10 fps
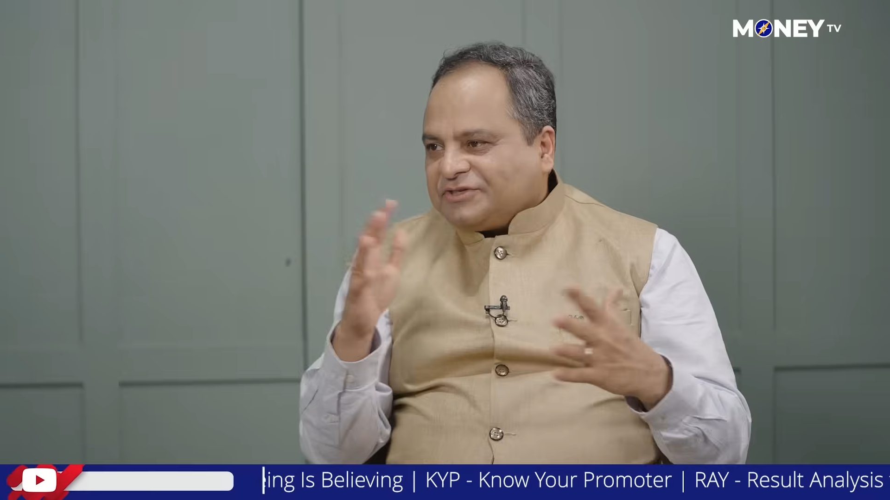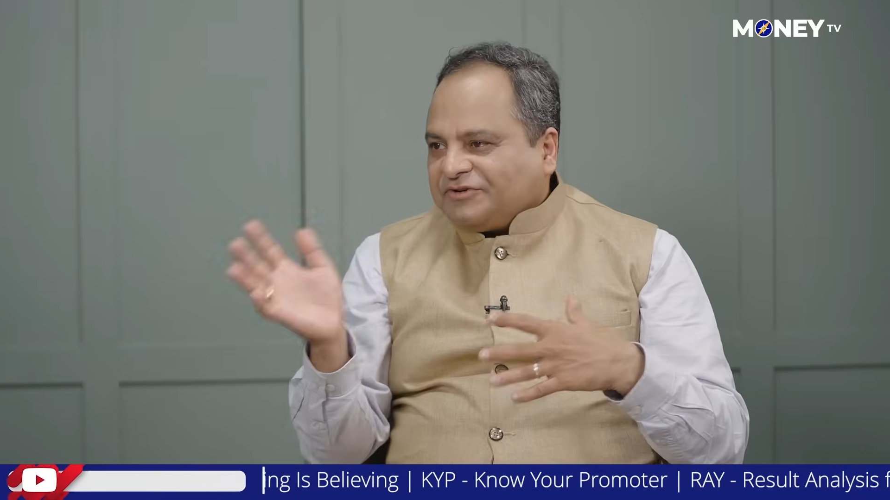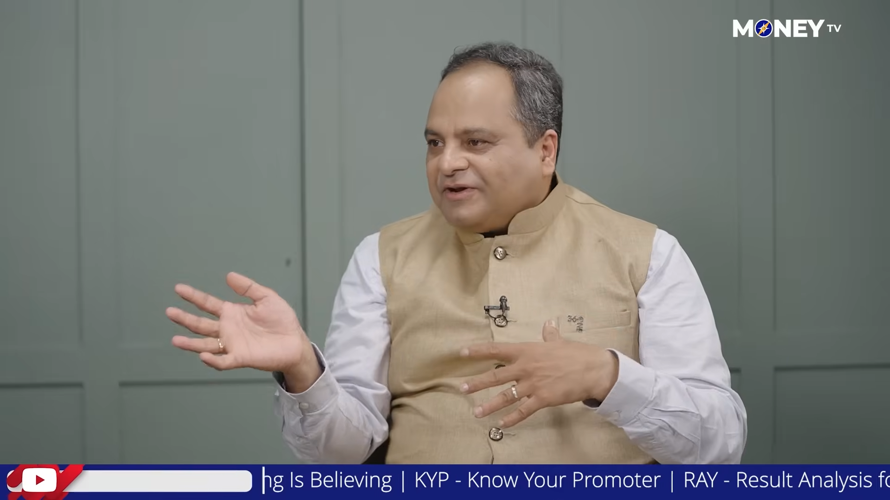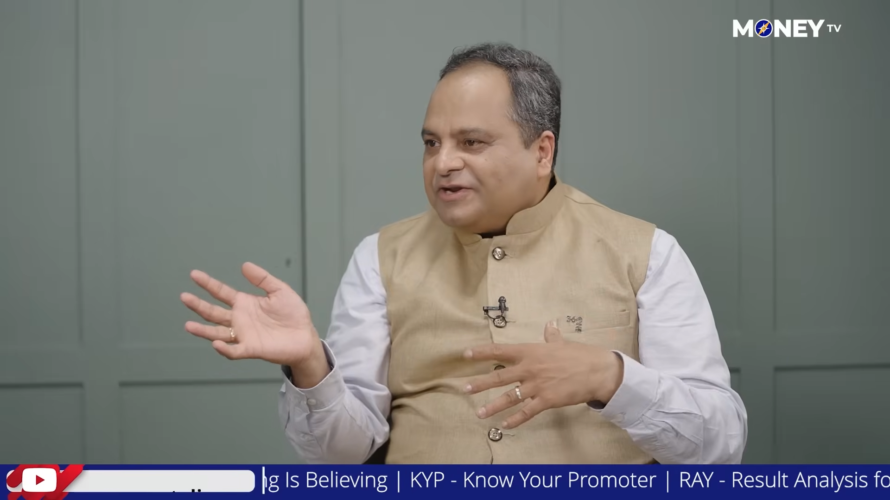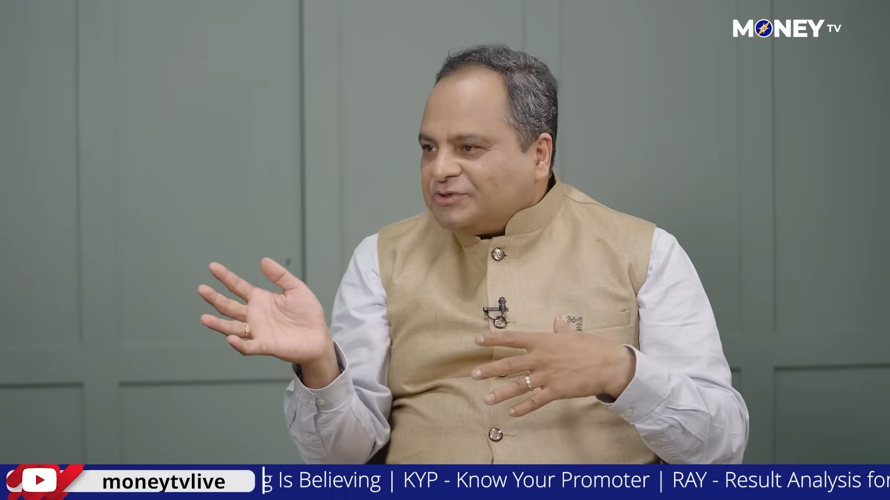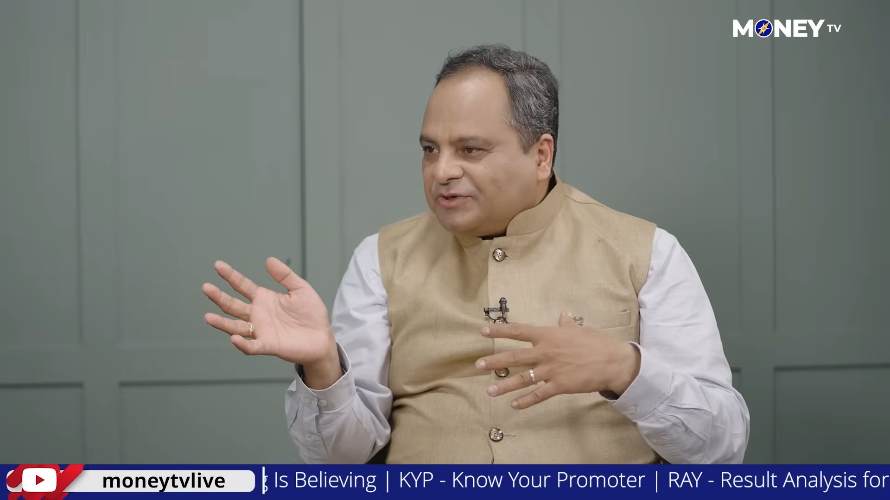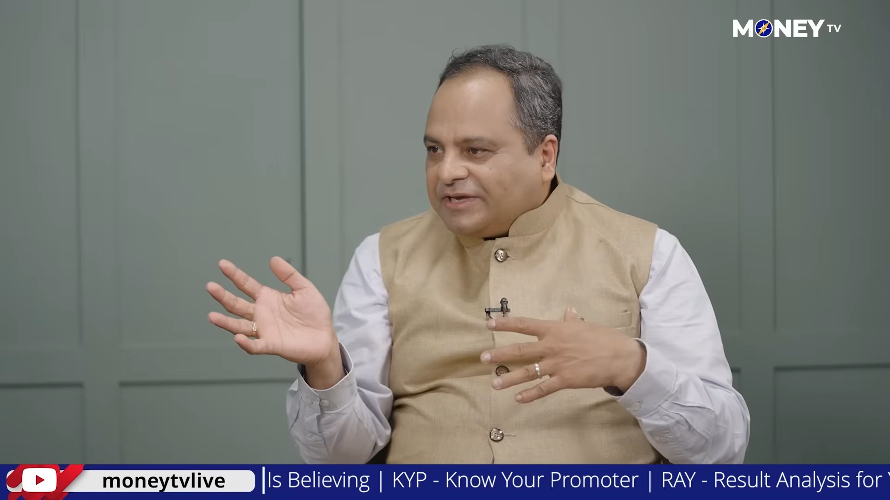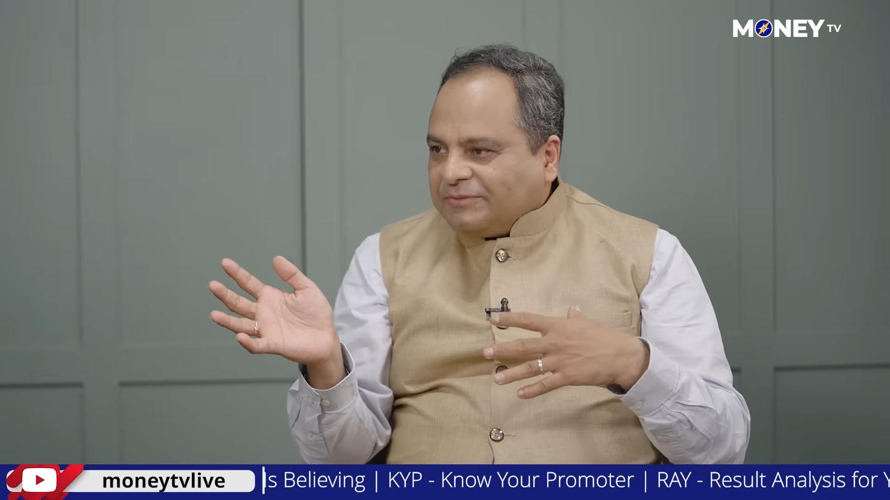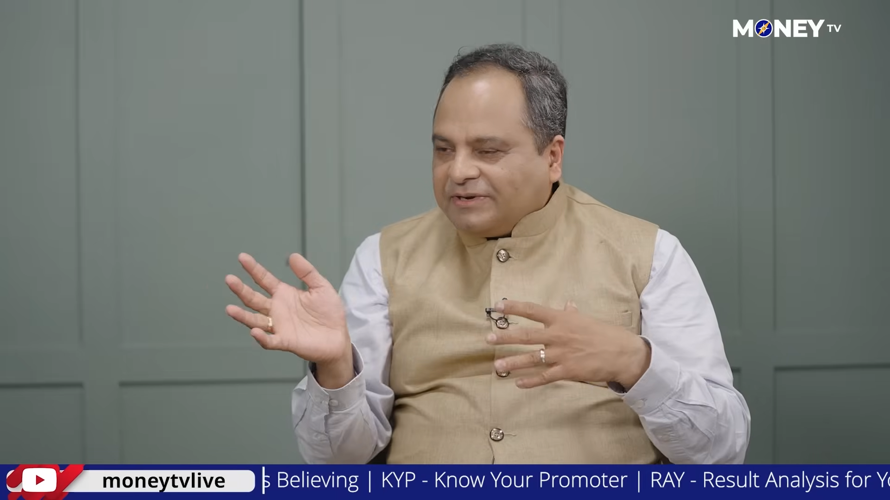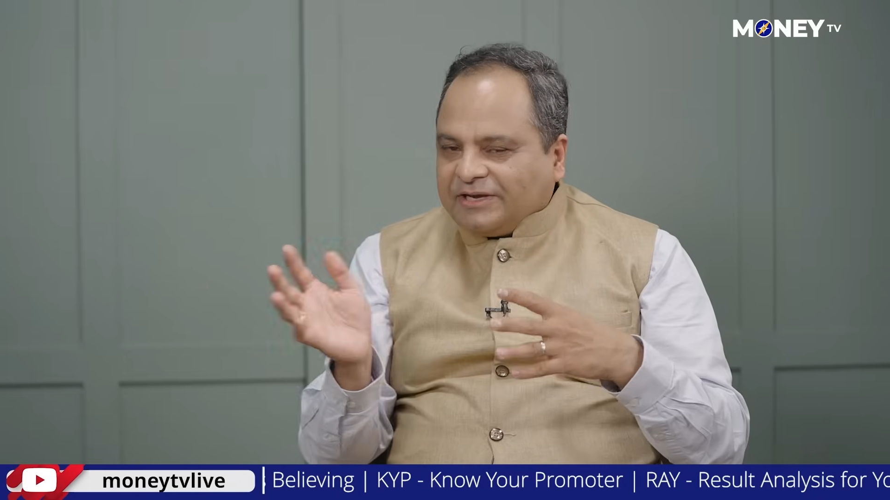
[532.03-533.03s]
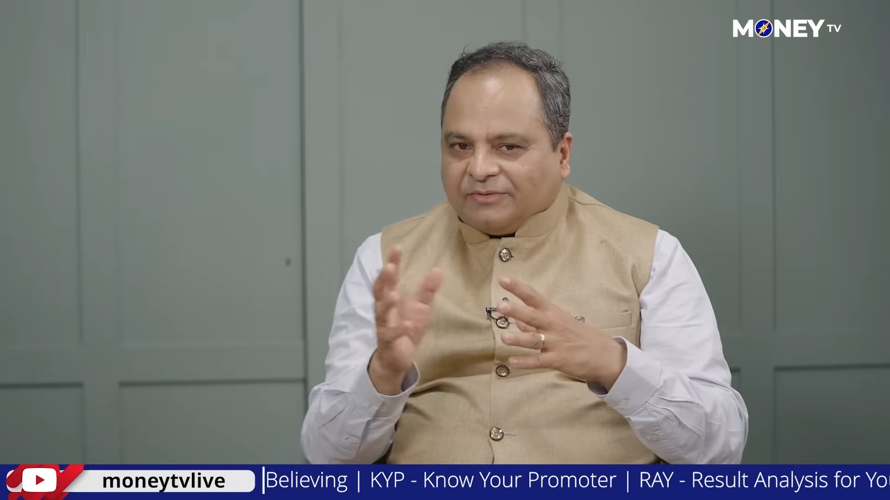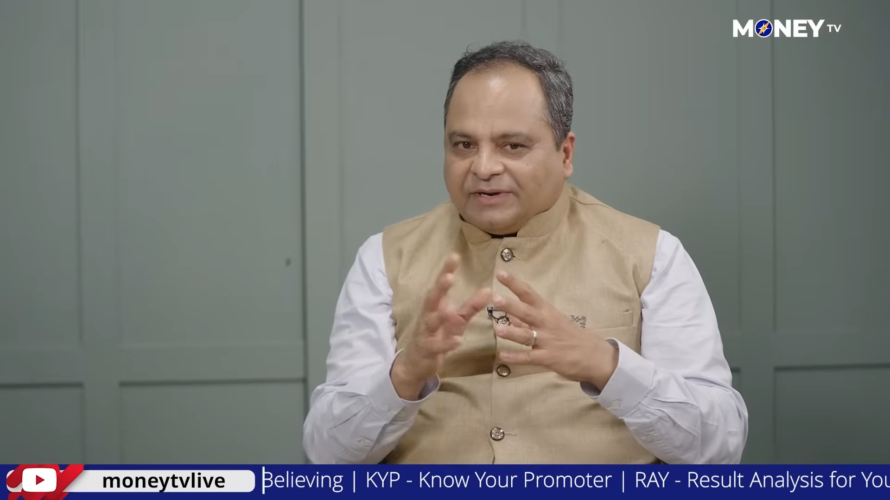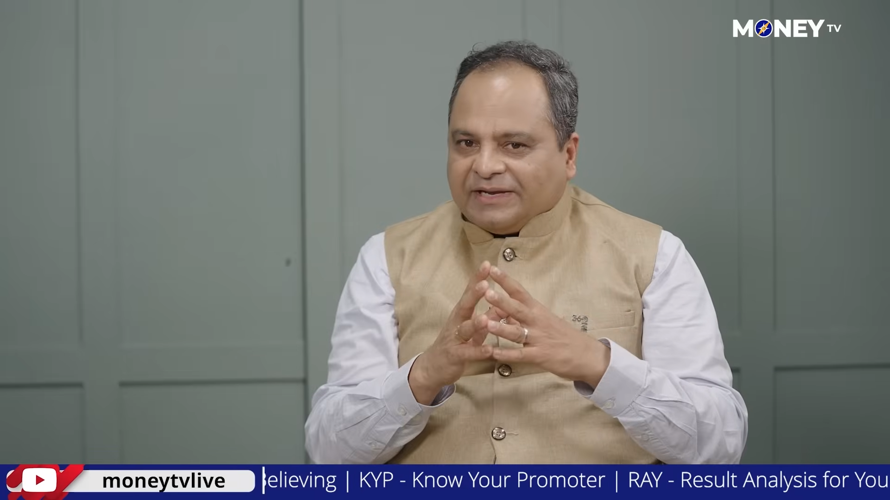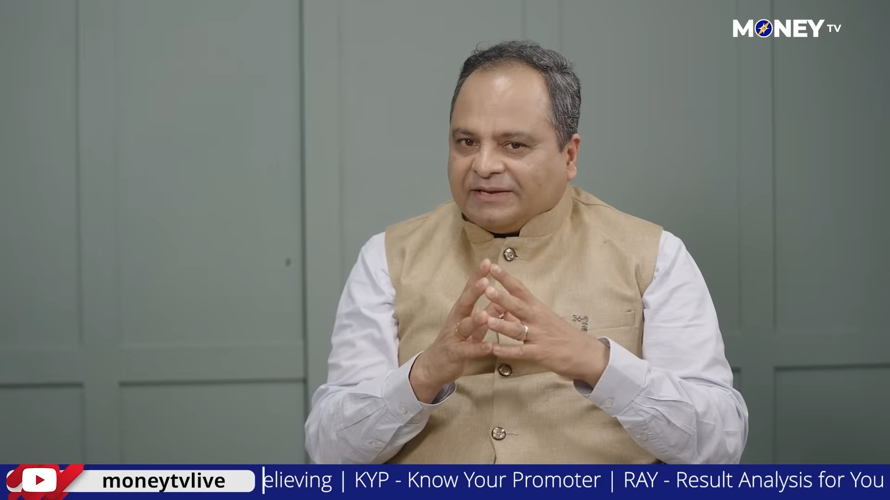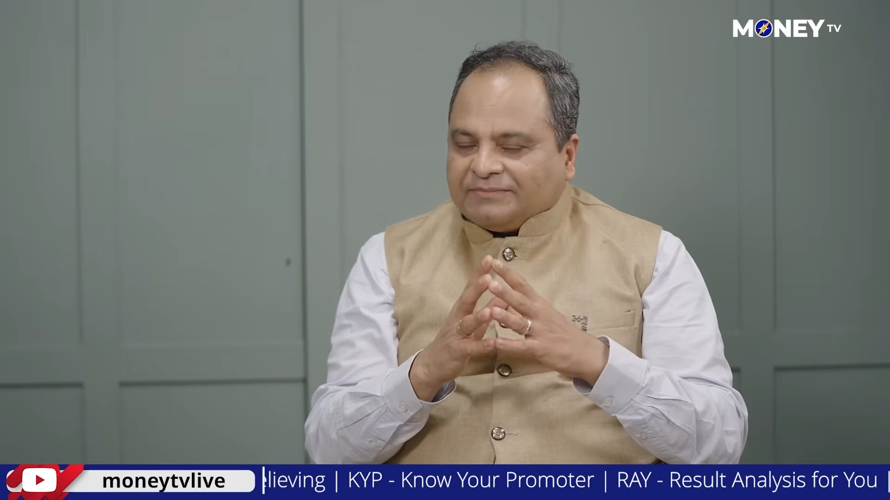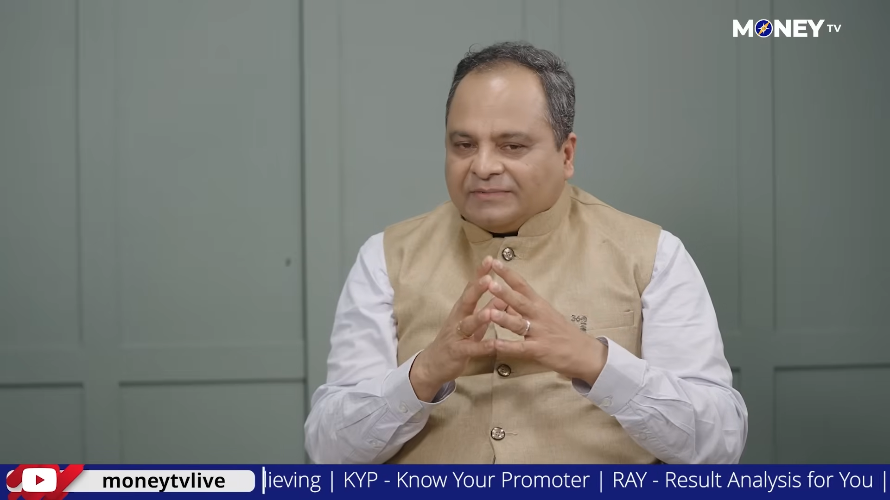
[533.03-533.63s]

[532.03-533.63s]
much of money you should keep in equity.